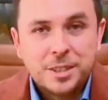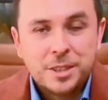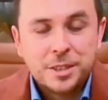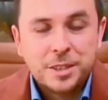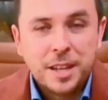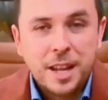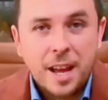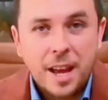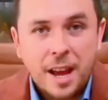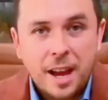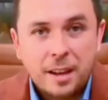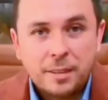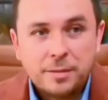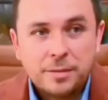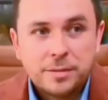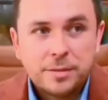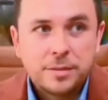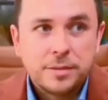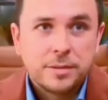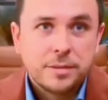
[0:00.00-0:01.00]
year and a
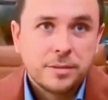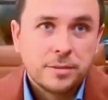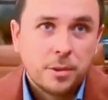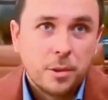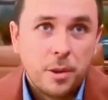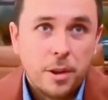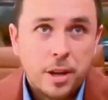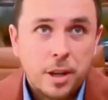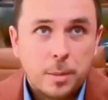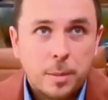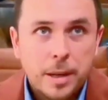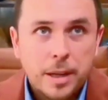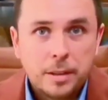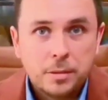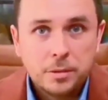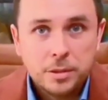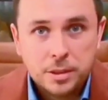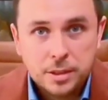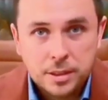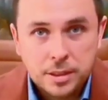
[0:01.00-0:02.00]
half or
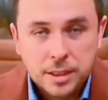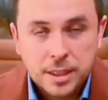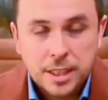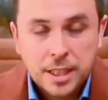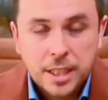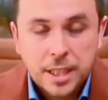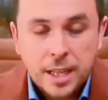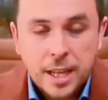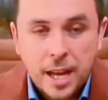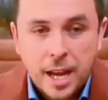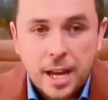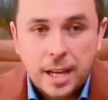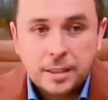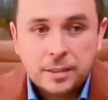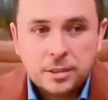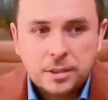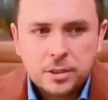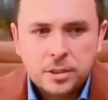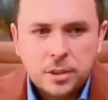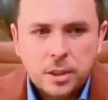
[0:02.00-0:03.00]
thereabouts.
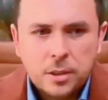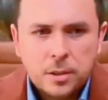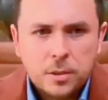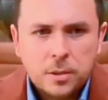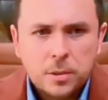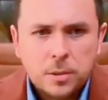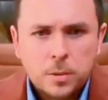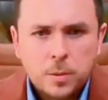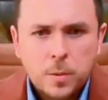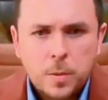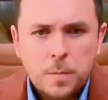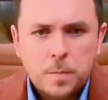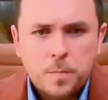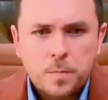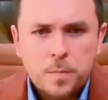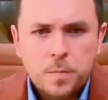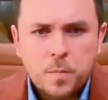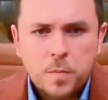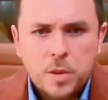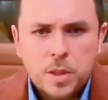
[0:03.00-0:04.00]
And so
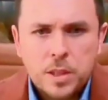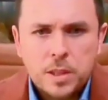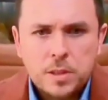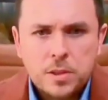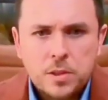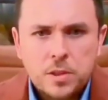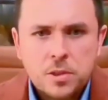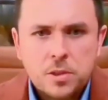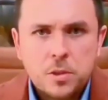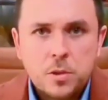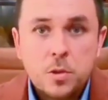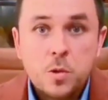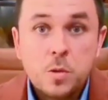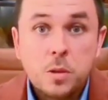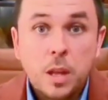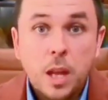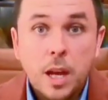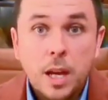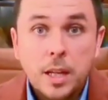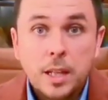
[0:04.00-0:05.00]
this new
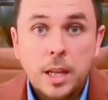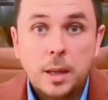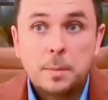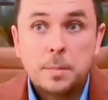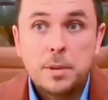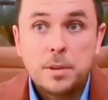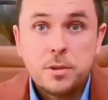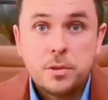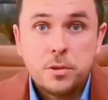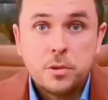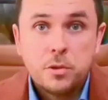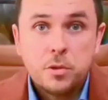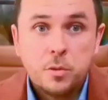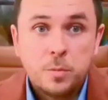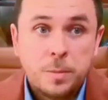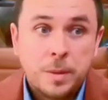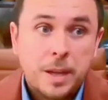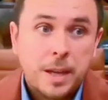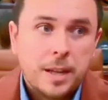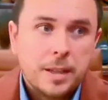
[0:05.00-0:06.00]
line, I
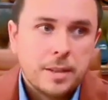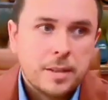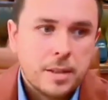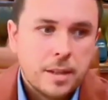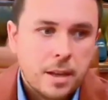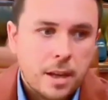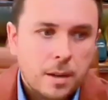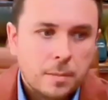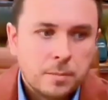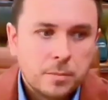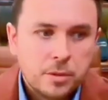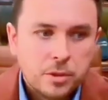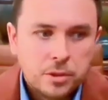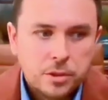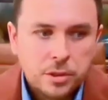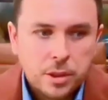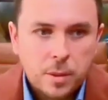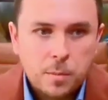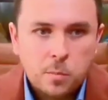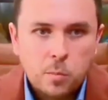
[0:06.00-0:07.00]
presume, has come
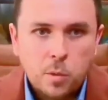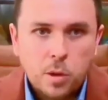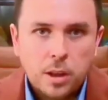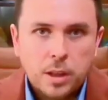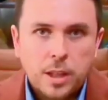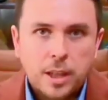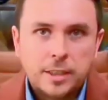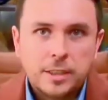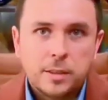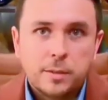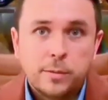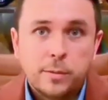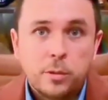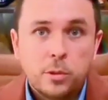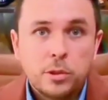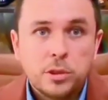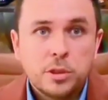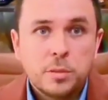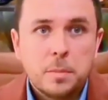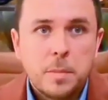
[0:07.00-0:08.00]
somewhat as a
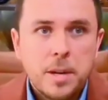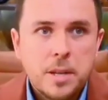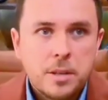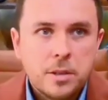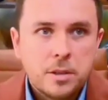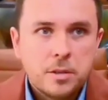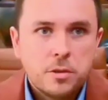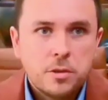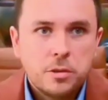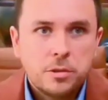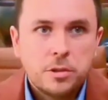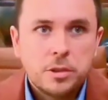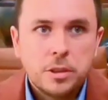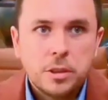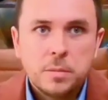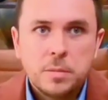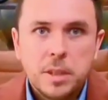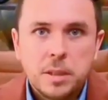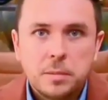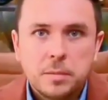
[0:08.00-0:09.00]
forced measure to
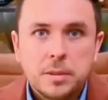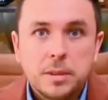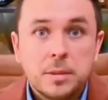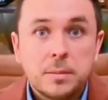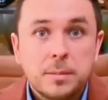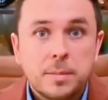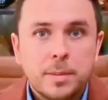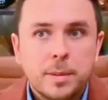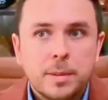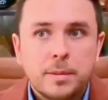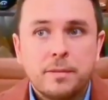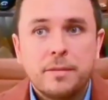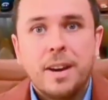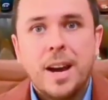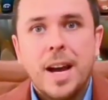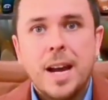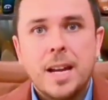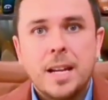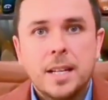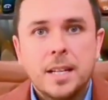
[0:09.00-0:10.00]
still be able to
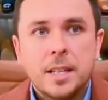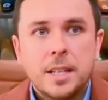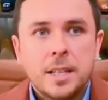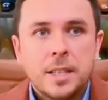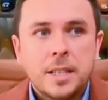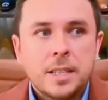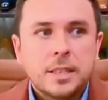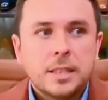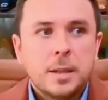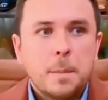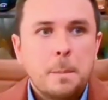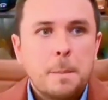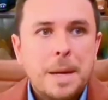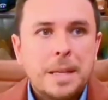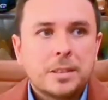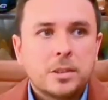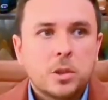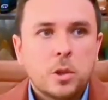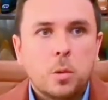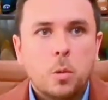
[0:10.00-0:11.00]
provide the
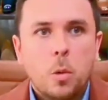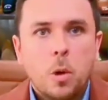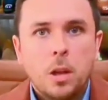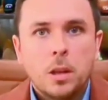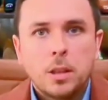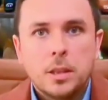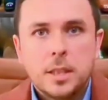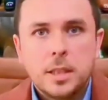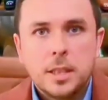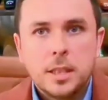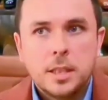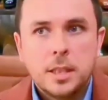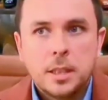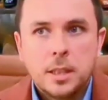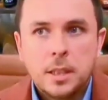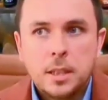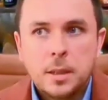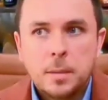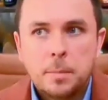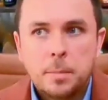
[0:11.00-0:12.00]
best quality
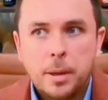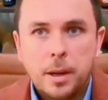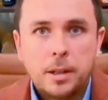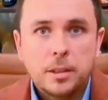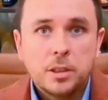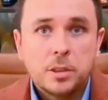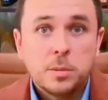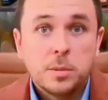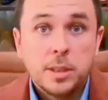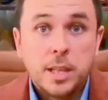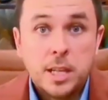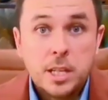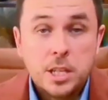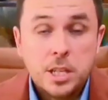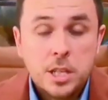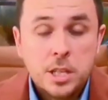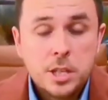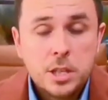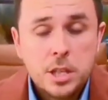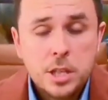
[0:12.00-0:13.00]
possible that
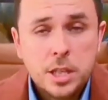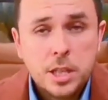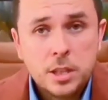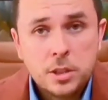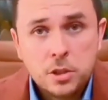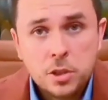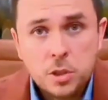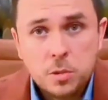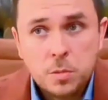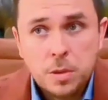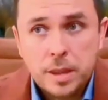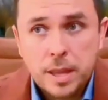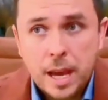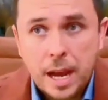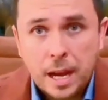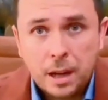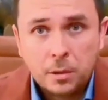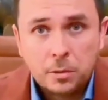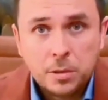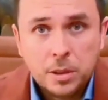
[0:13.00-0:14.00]
G&G can do
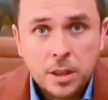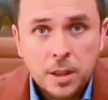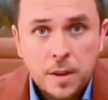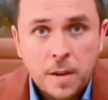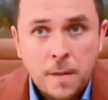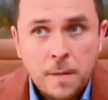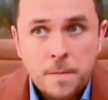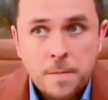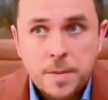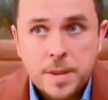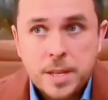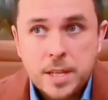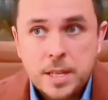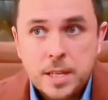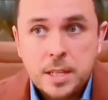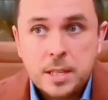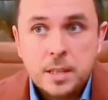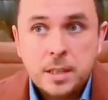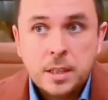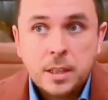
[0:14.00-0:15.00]
without
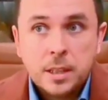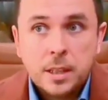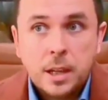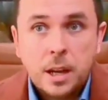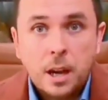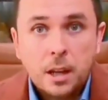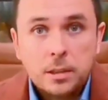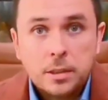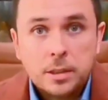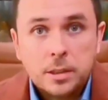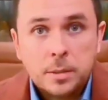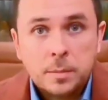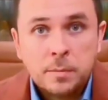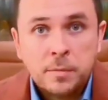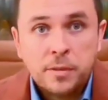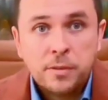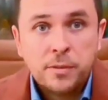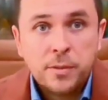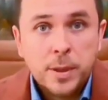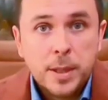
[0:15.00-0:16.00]
the custom
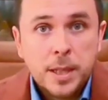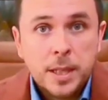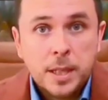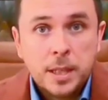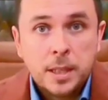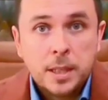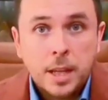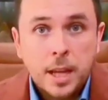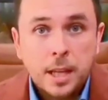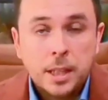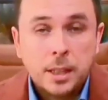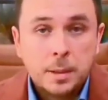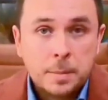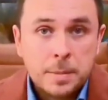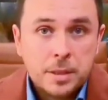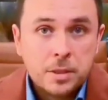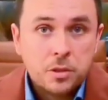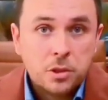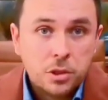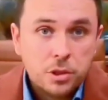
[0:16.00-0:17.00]
fitting
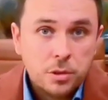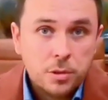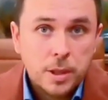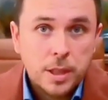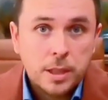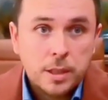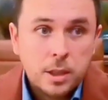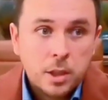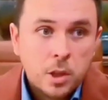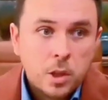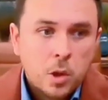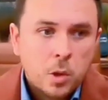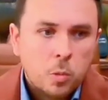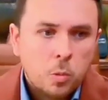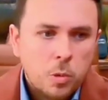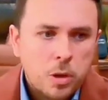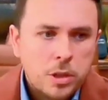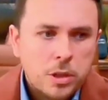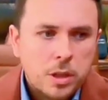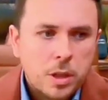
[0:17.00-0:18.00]
element to it,
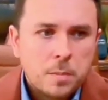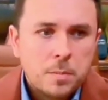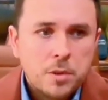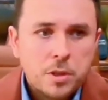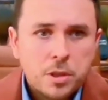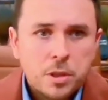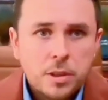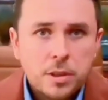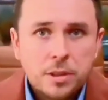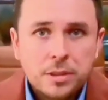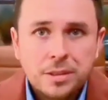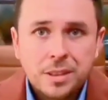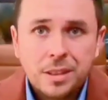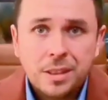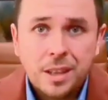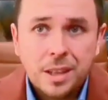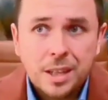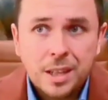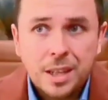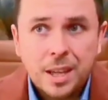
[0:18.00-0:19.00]
which I'm sure there's a
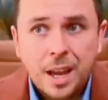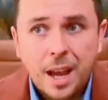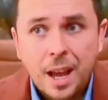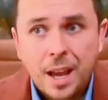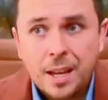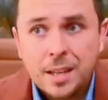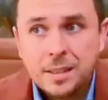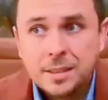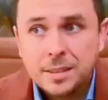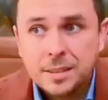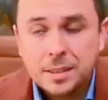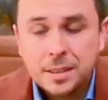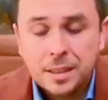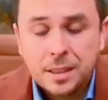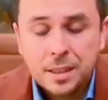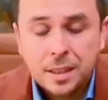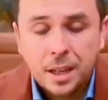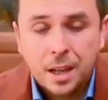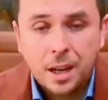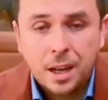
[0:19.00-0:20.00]
lot of guys
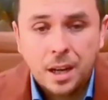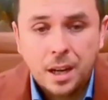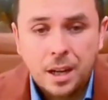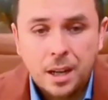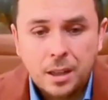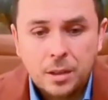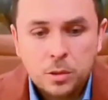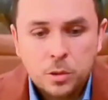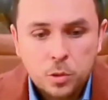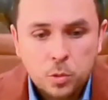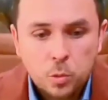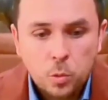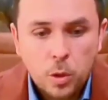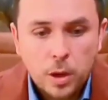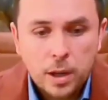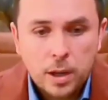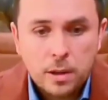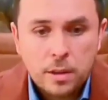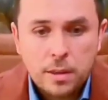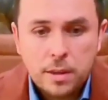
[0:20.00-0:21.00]
who
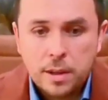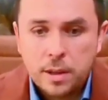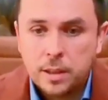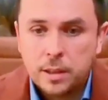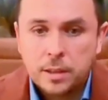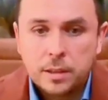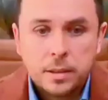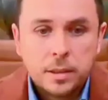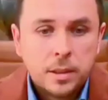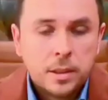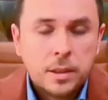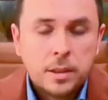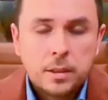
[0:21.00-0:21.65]
wear their